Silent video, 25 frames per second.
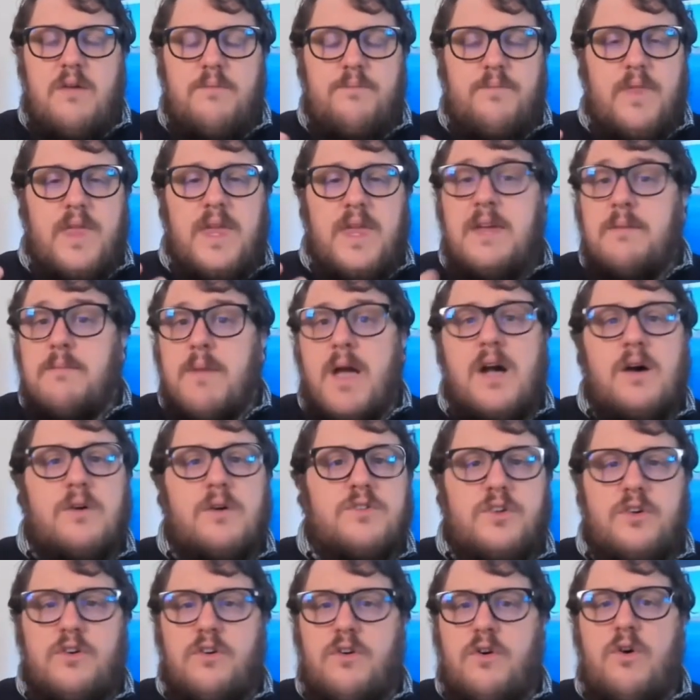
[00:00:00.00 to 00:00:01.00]

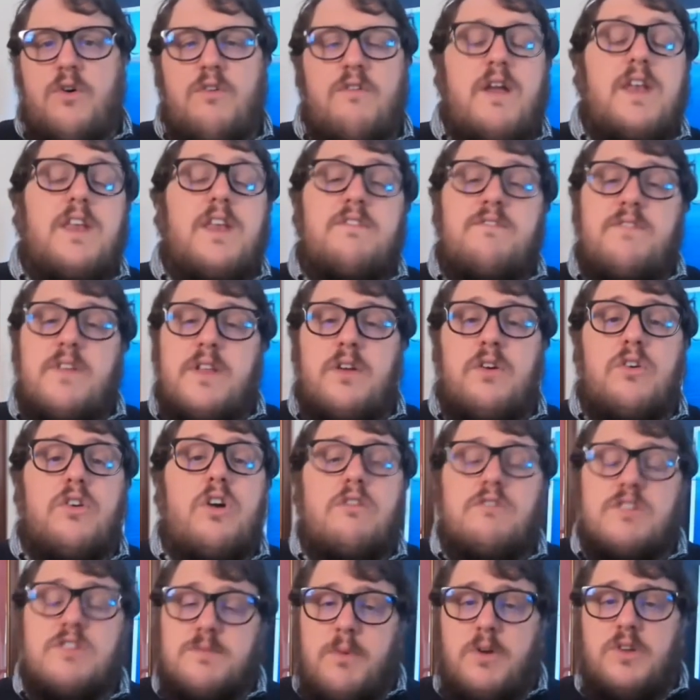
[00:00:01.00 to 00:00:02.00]
emails or anything or
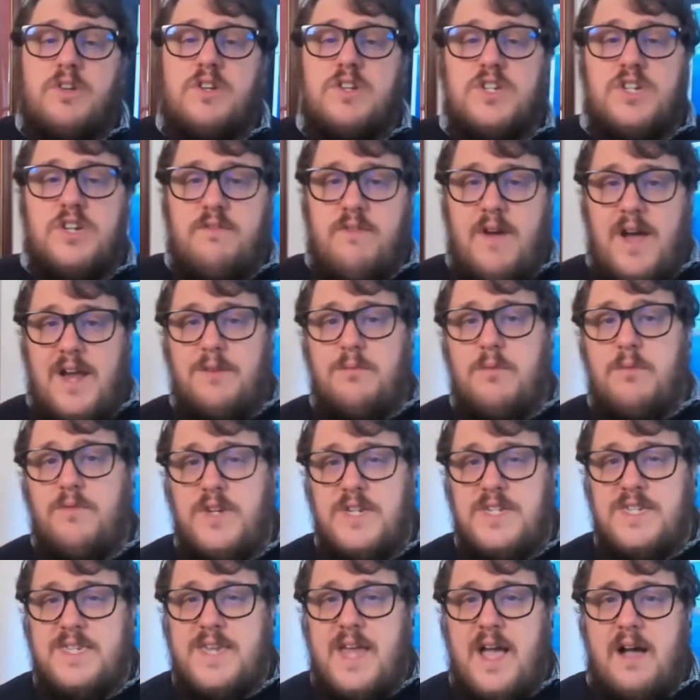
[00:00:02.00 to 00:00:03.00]
correspondence you've had with
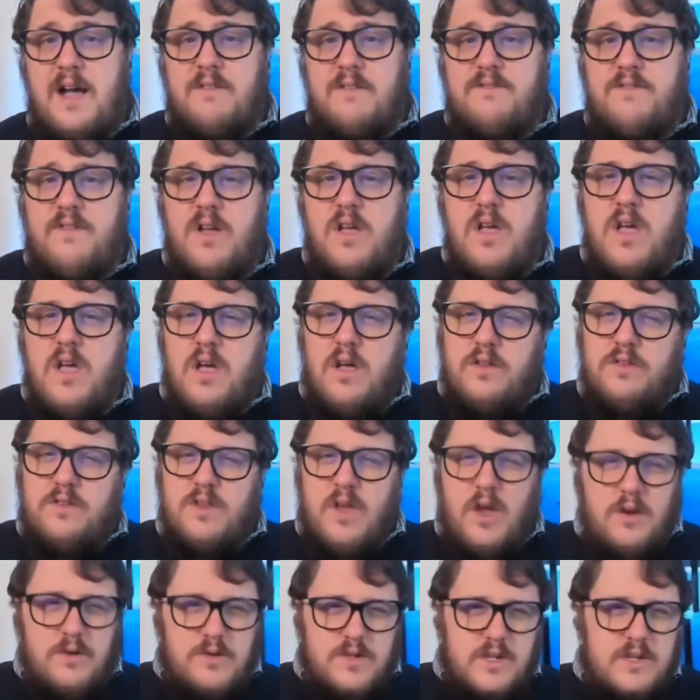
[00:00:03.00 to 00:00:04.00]
your staff.
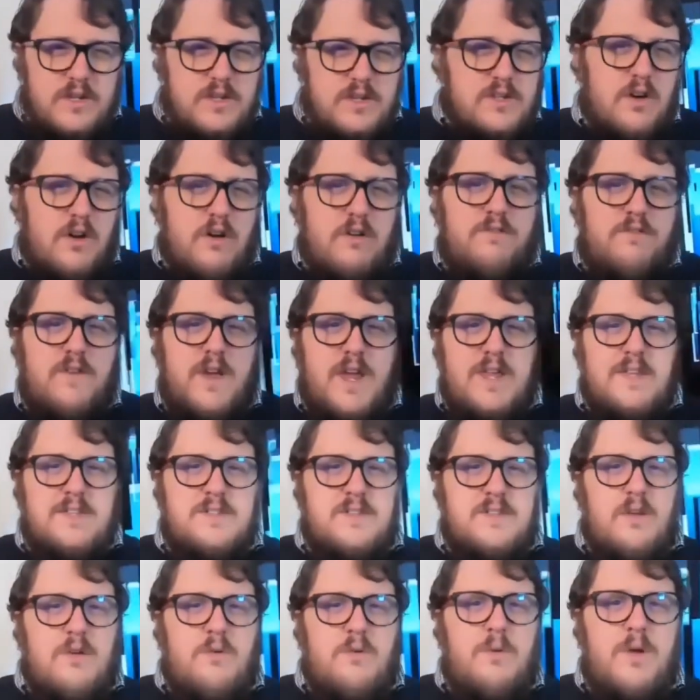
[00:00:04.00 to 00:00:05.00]
Those are the sort of
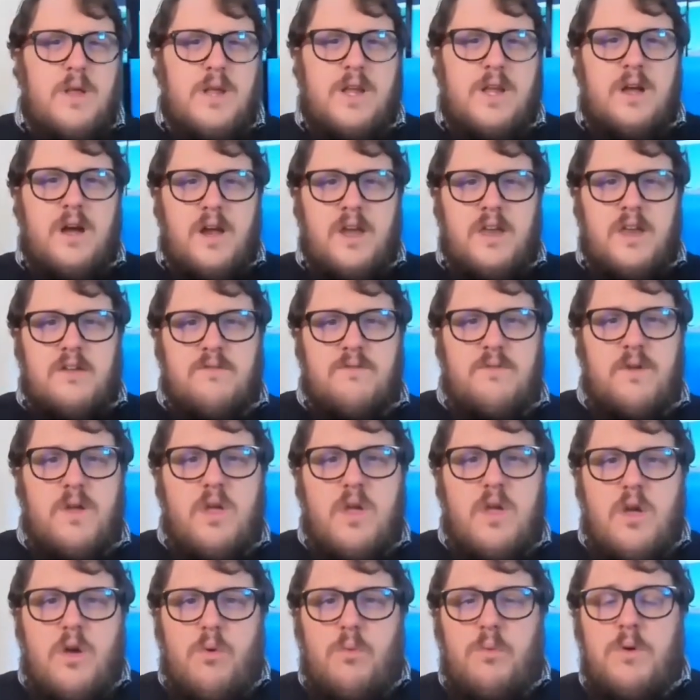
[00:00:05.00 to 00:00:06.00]
things that
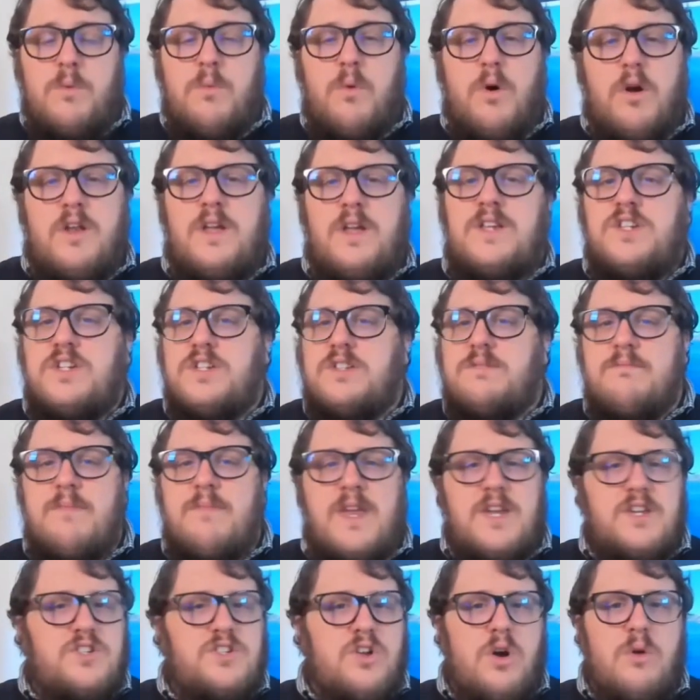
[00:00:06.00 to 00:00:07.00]
we want to just
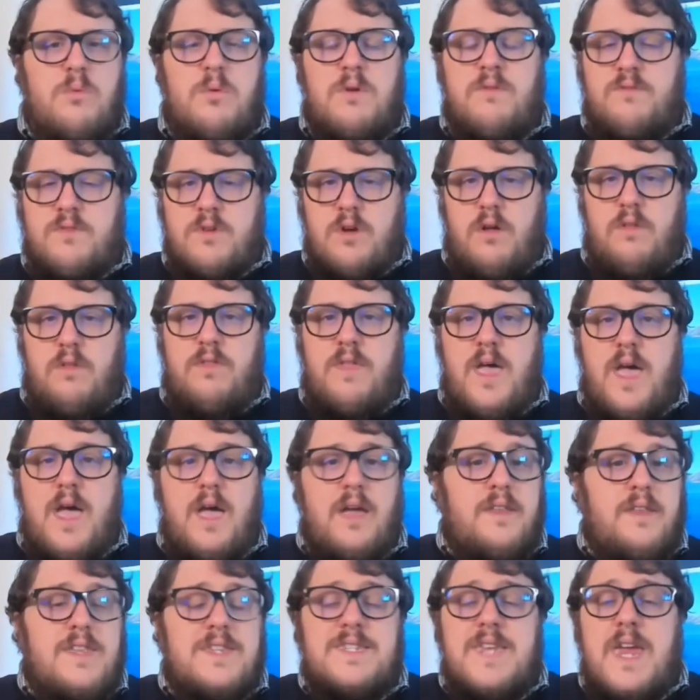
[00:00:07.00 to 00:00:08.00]
make sure we've got there.
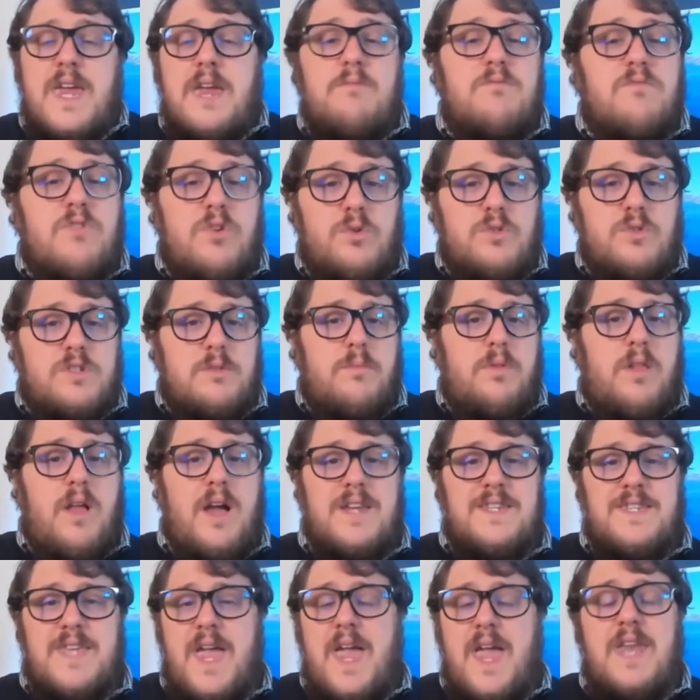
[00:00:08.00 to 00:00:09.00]
And the same rules
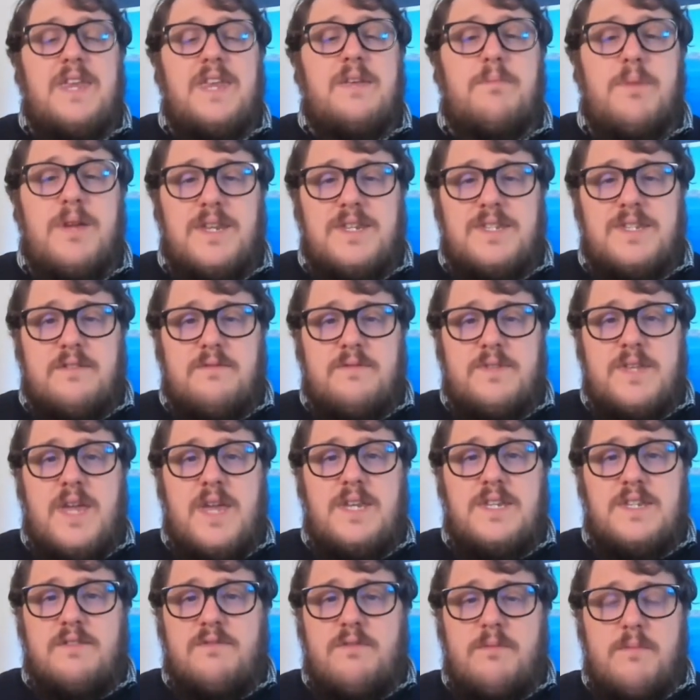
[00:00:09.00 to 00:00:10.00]
apply to any piece of
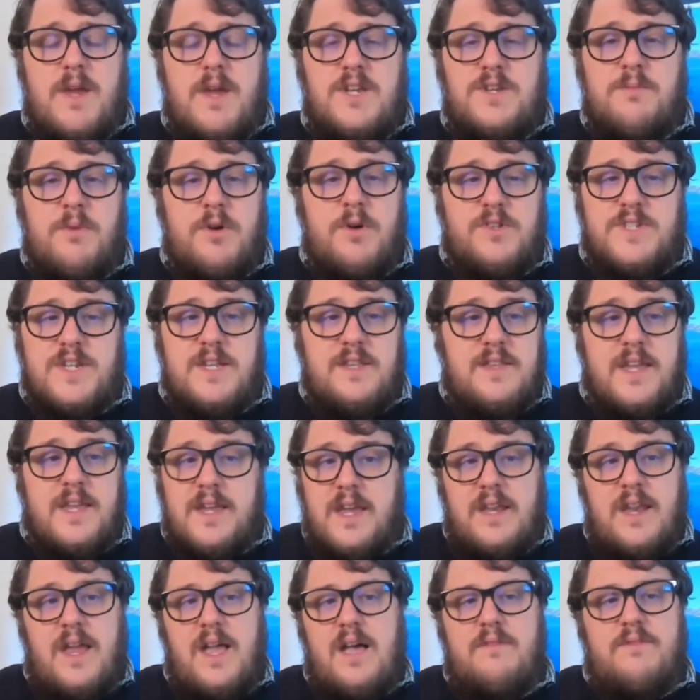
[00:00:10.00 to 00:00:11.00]
data from HMRC. They're
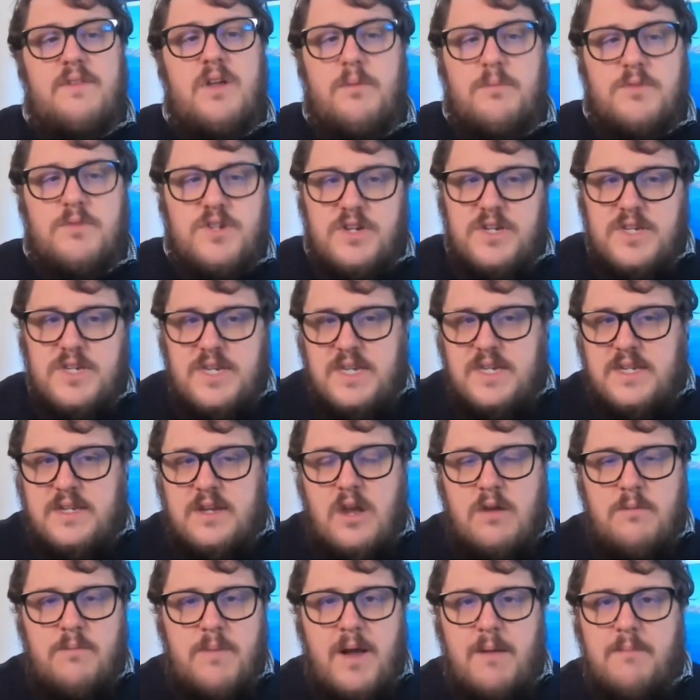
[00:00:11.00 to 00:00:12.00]
going to have the opportunity to
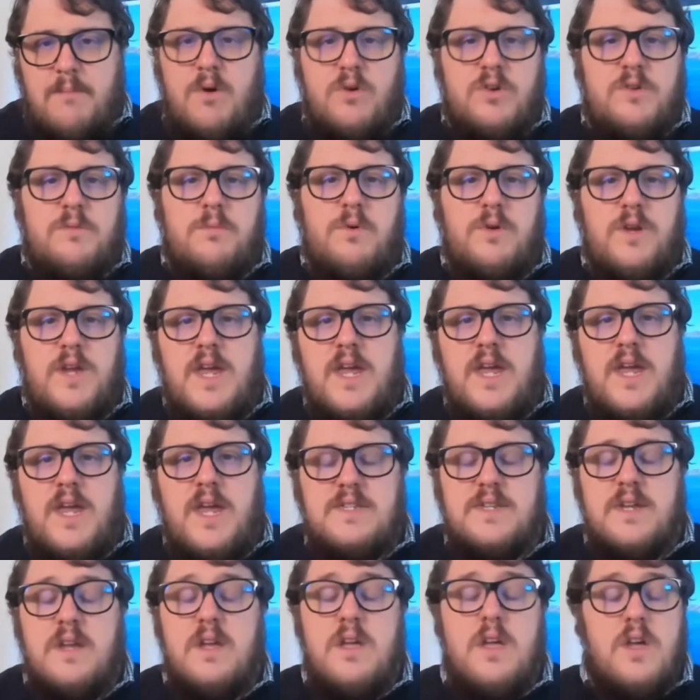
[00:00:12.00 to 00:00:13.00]
go back multiple
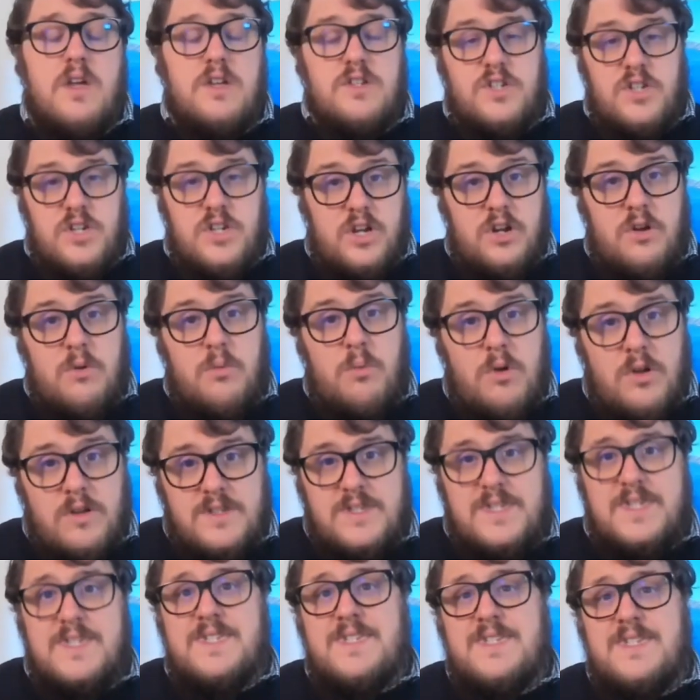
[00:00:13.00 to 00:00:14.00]
years. So you're going to
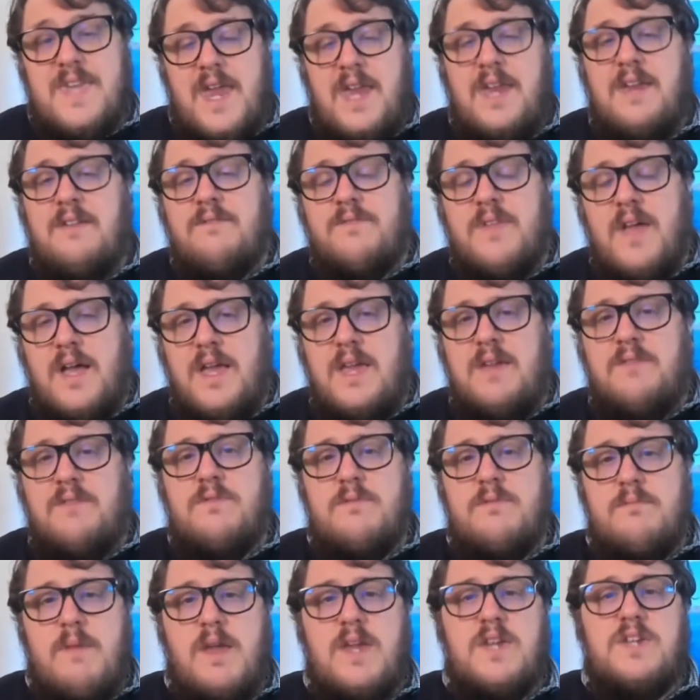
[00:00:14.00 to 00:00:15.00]
want to save that
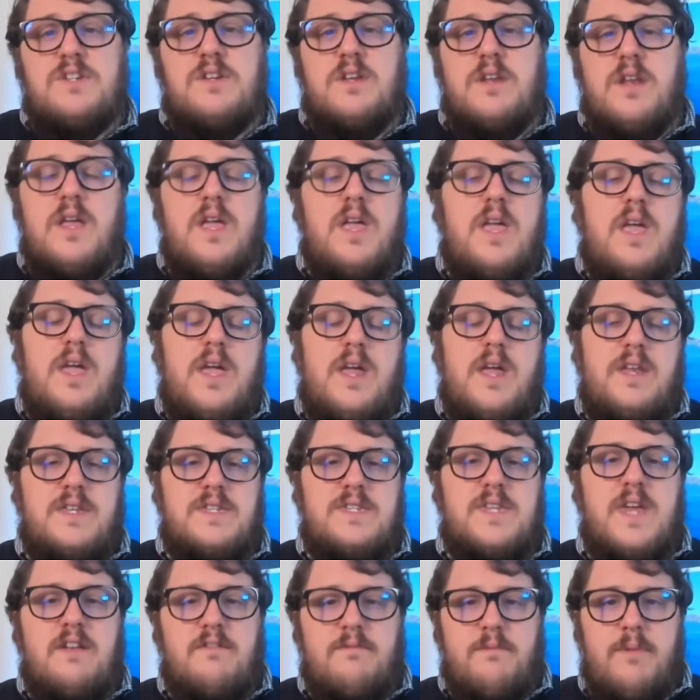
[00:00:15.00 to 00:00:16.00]
information in a
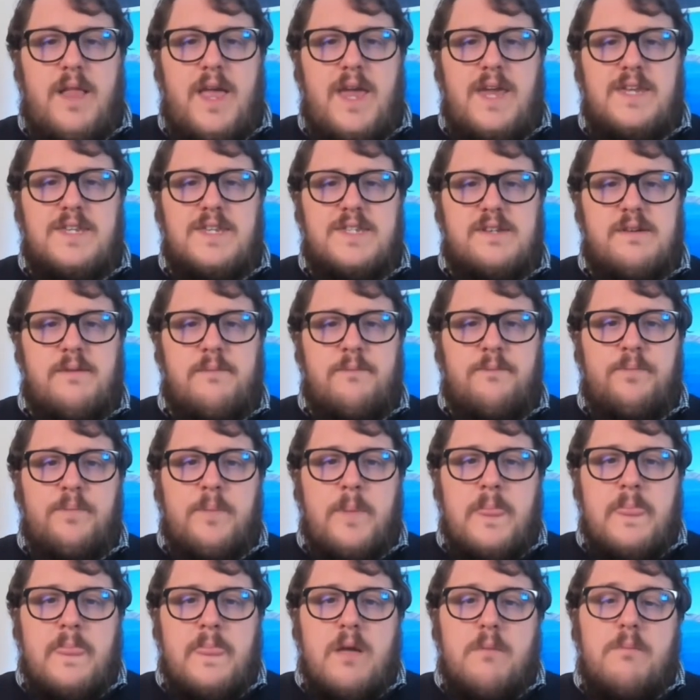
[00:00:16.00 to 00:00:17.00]
safe place.
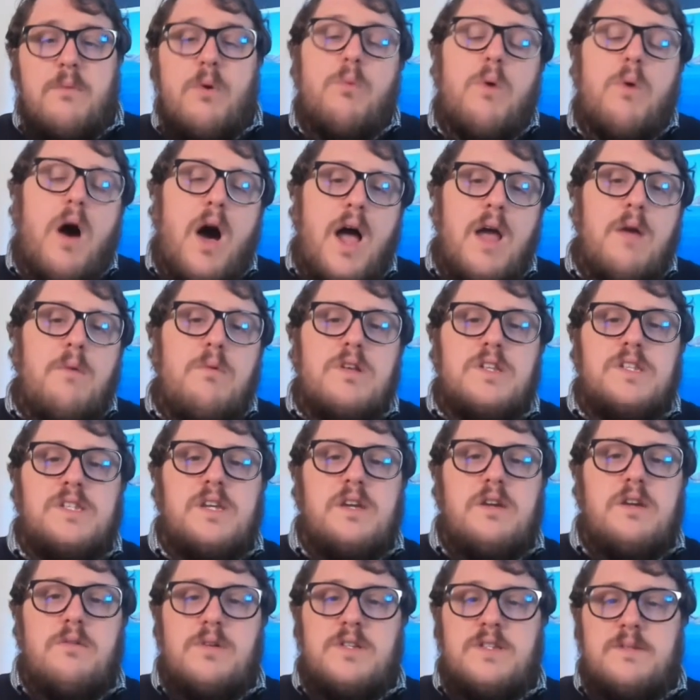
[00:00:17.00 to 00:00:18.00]
But what I would
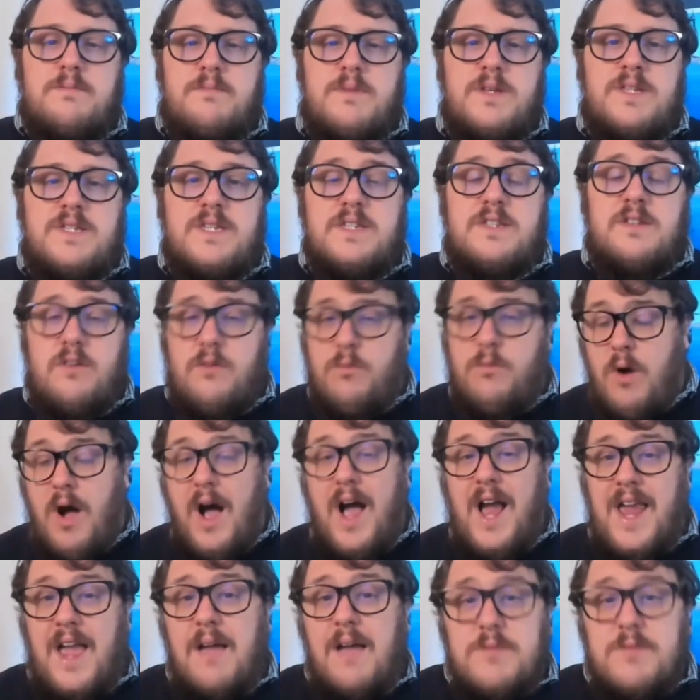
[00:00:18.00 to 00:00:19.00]
do as a business owner, and what
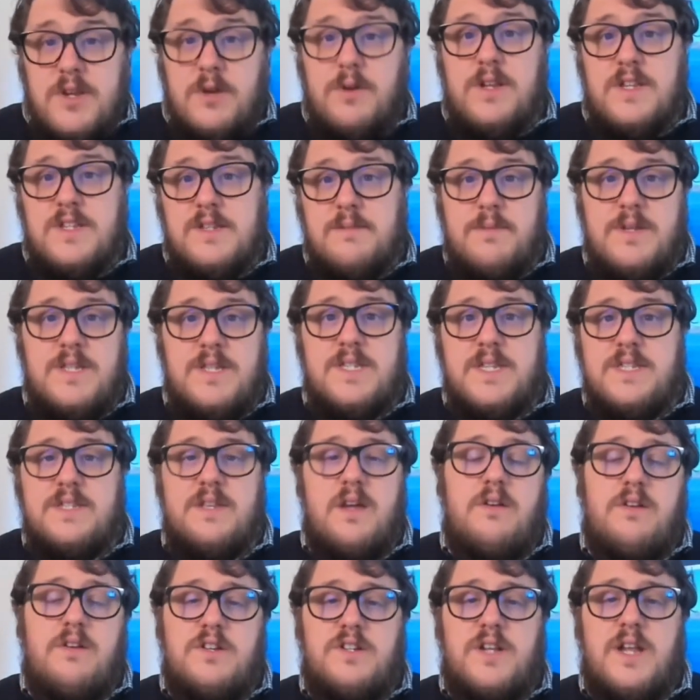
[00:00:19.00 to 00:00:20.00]
I am doing as a business
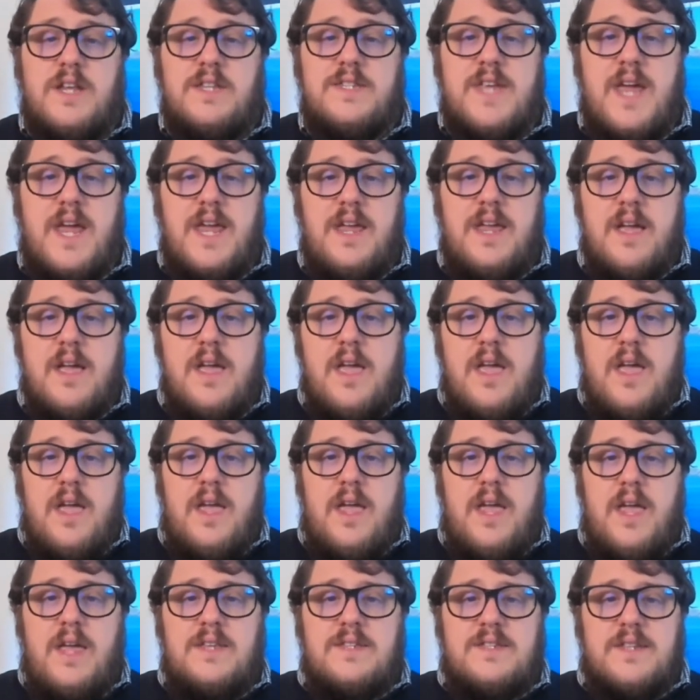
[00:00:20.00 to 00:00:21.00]
owner, should I say,
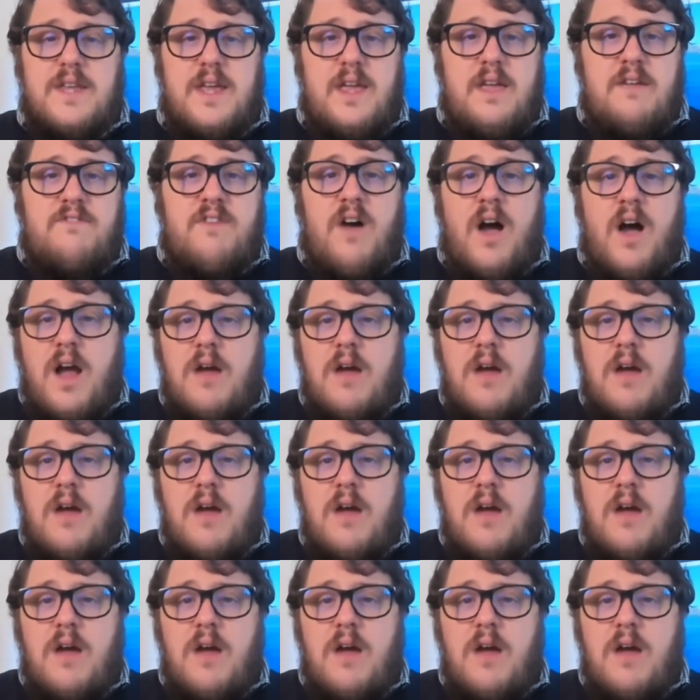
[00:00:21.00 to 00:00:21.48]
is if I